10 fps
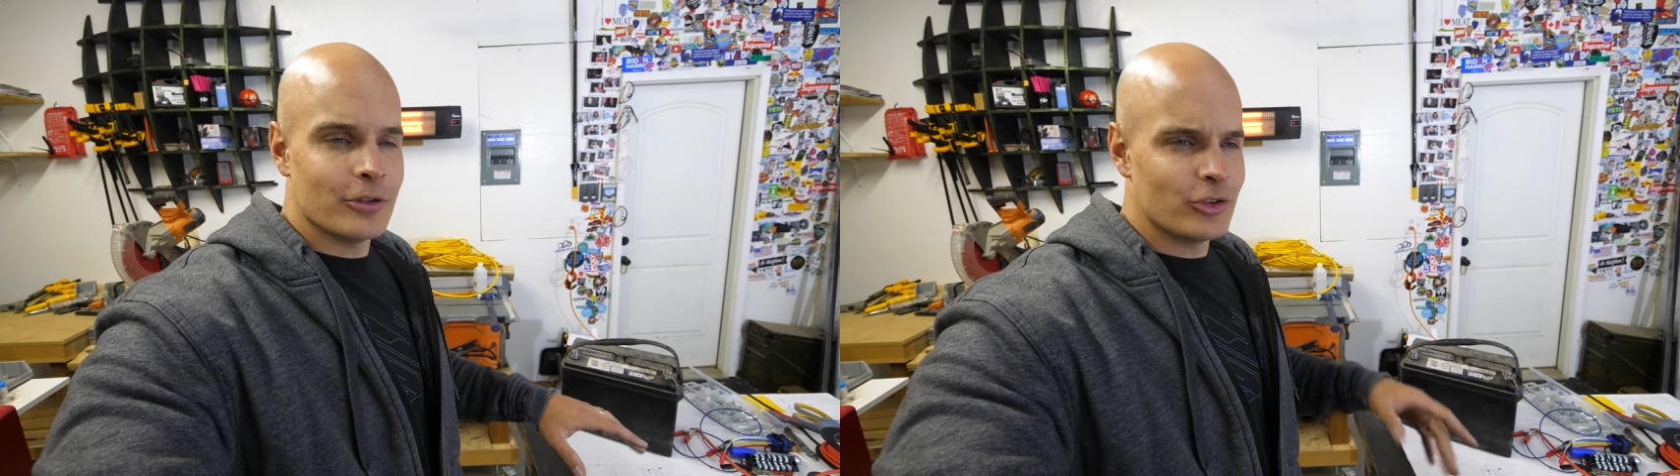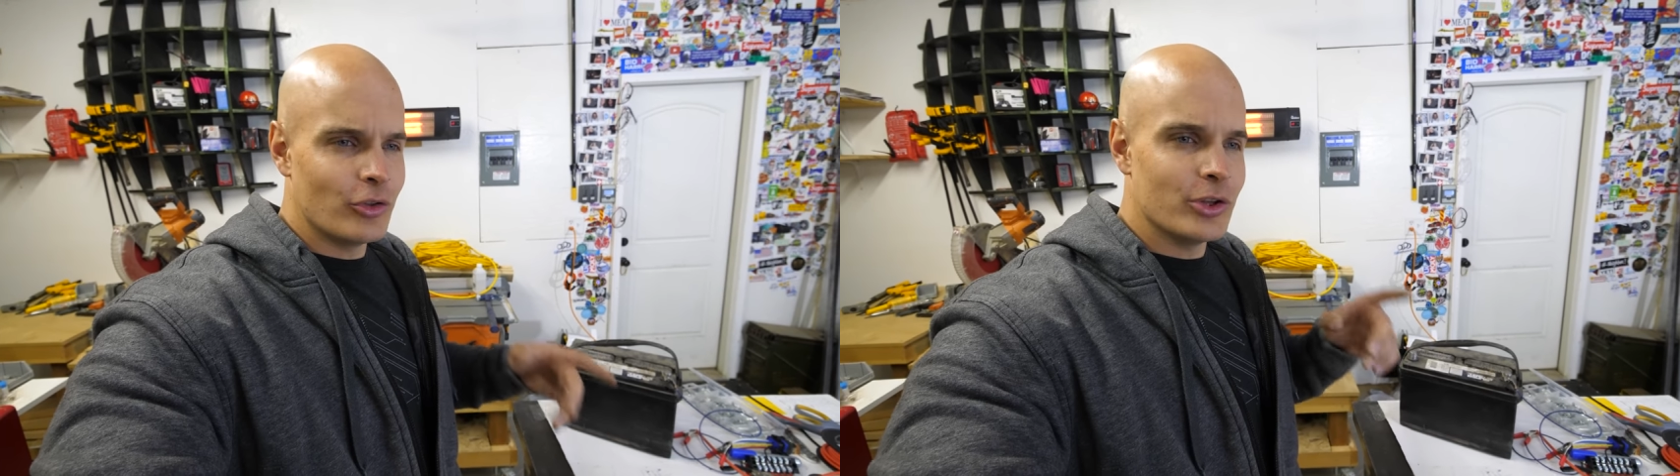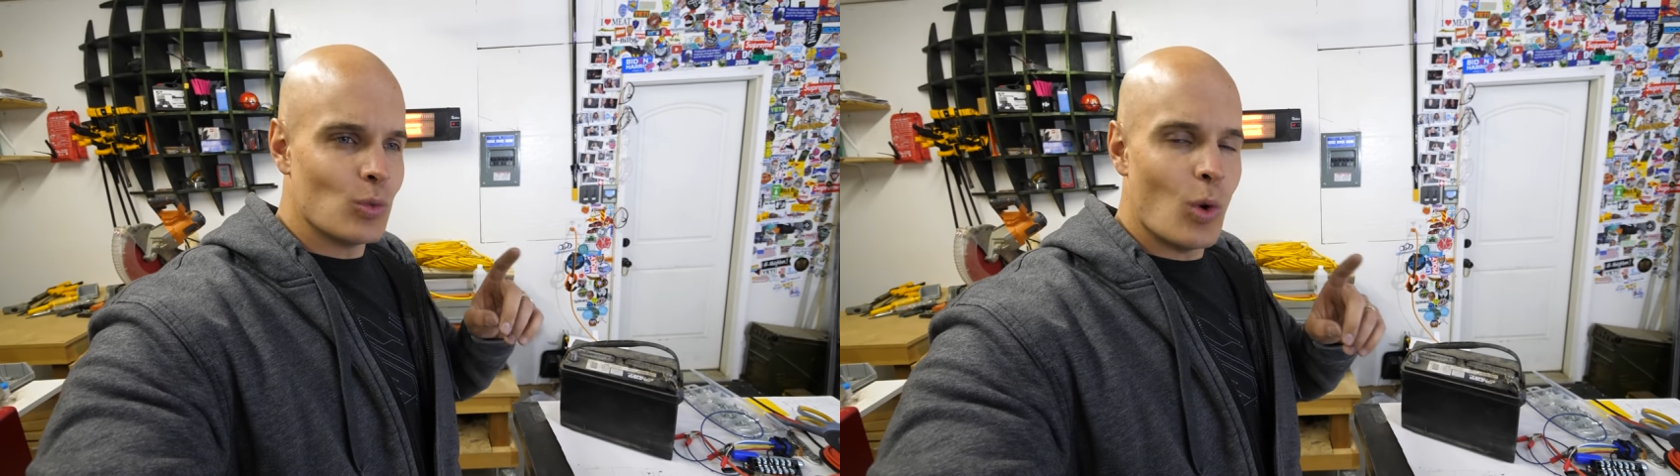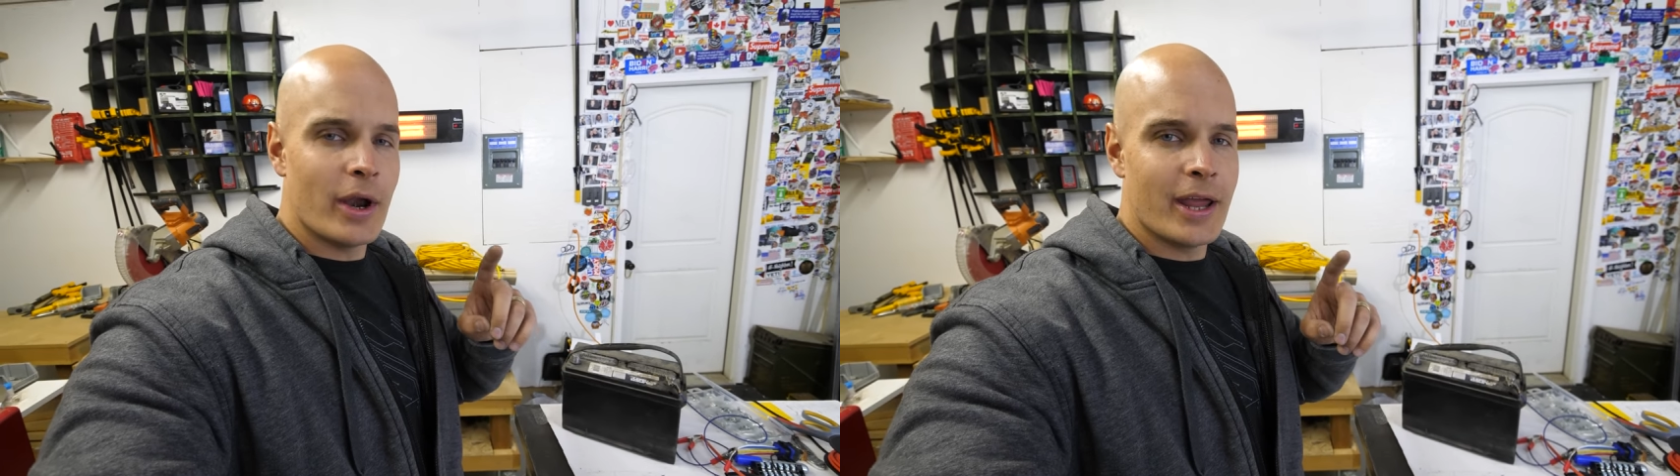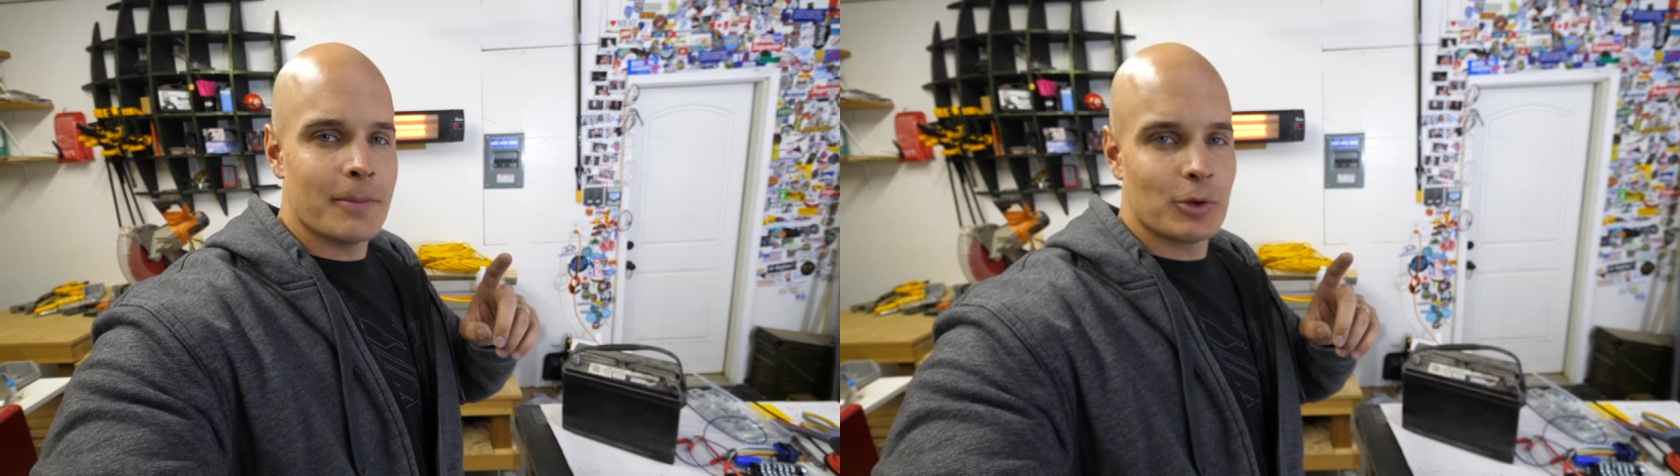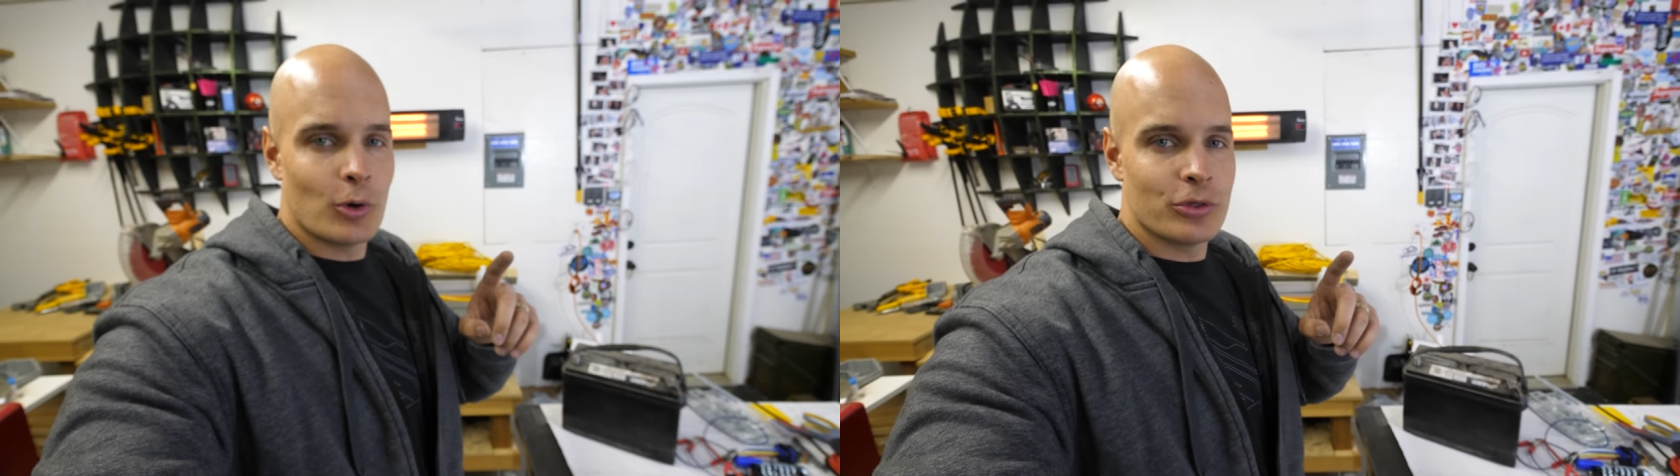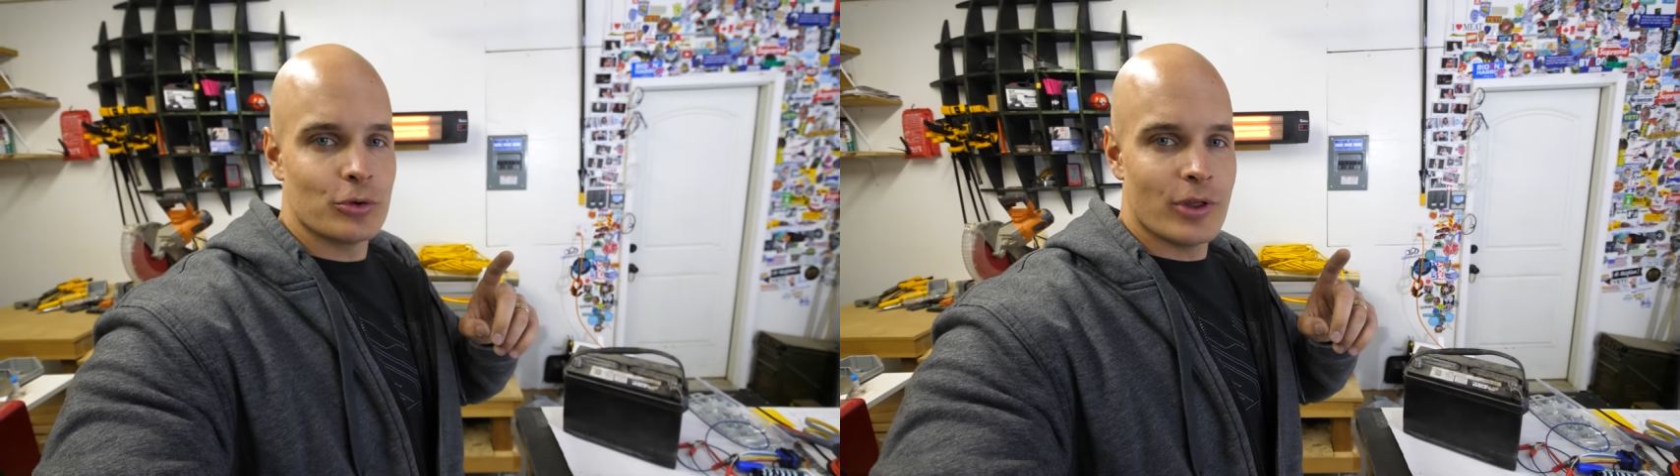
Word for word: there's only one amp going through